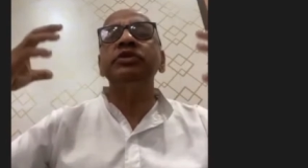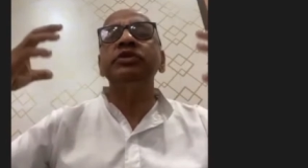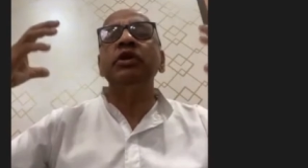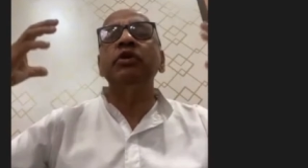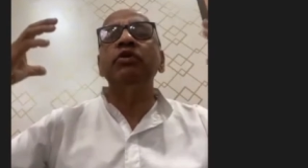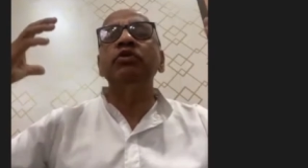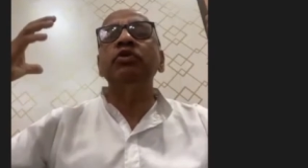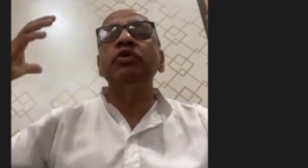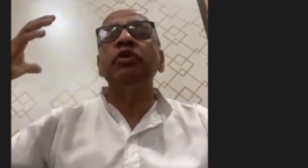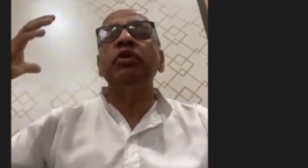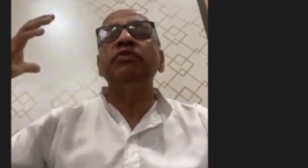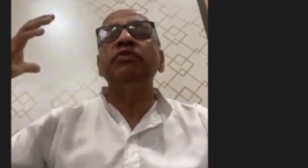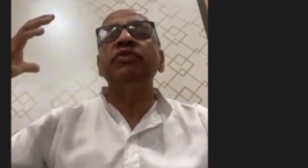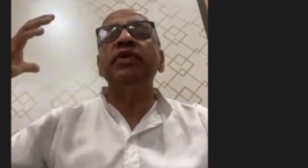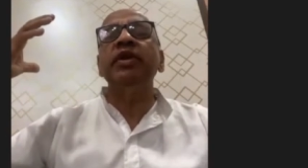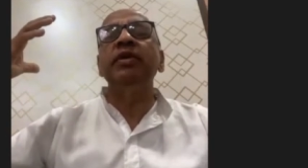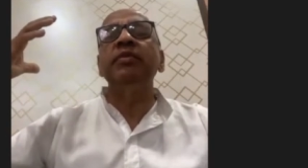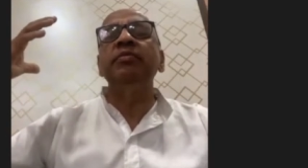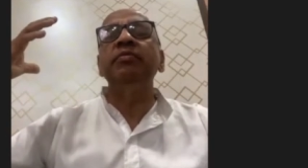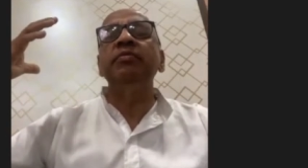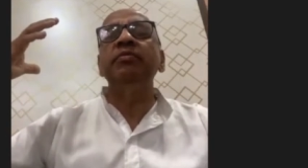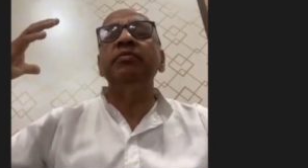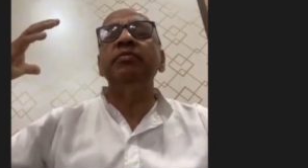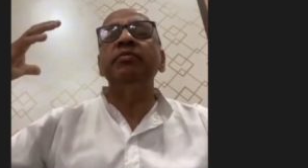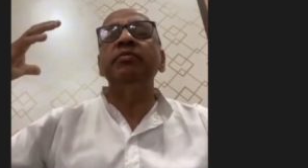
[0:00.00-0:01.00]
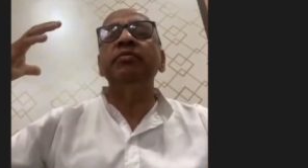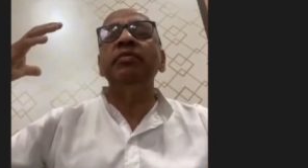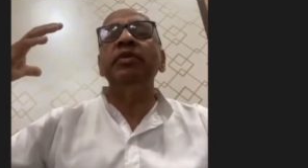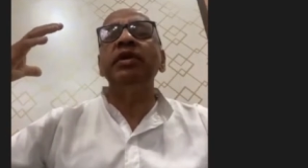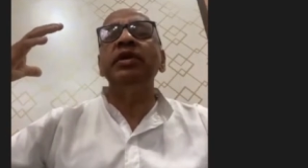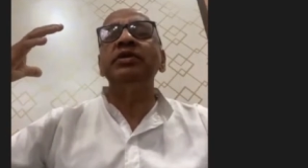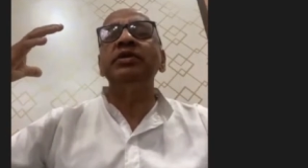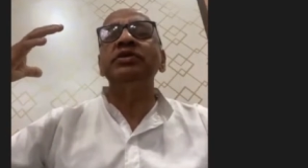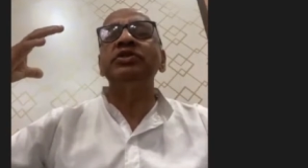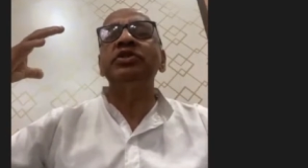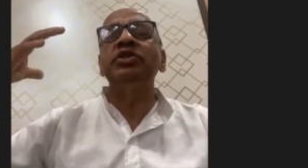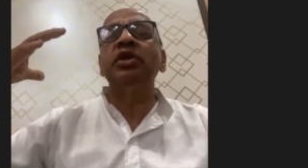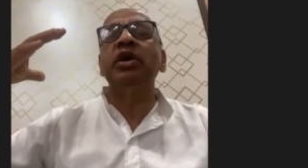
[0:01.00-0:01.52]
out of him
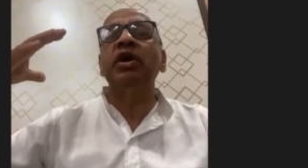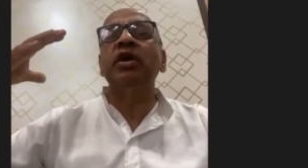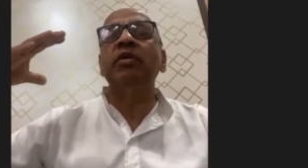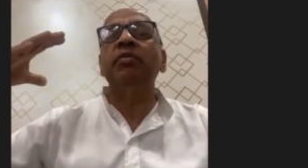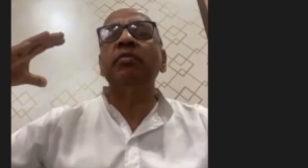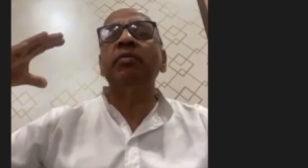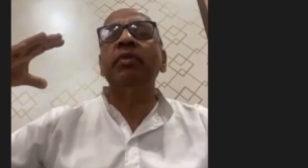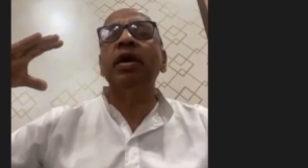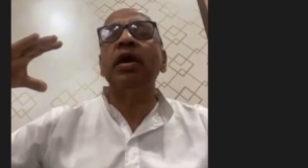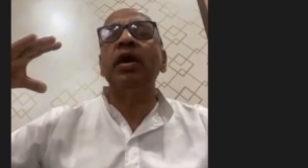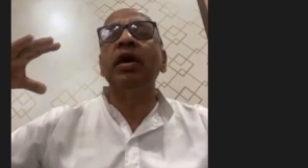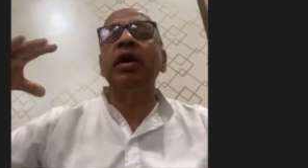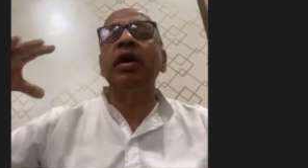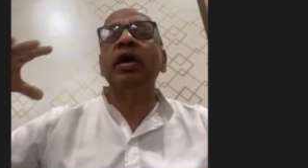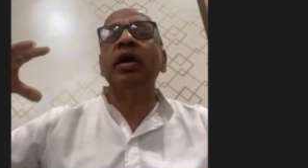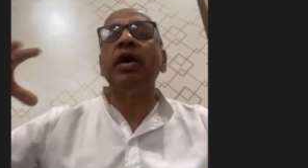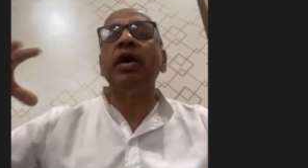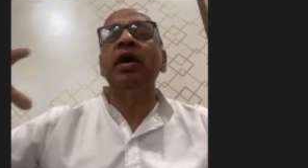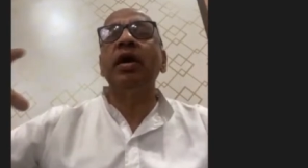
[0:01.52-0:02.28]
is dharma.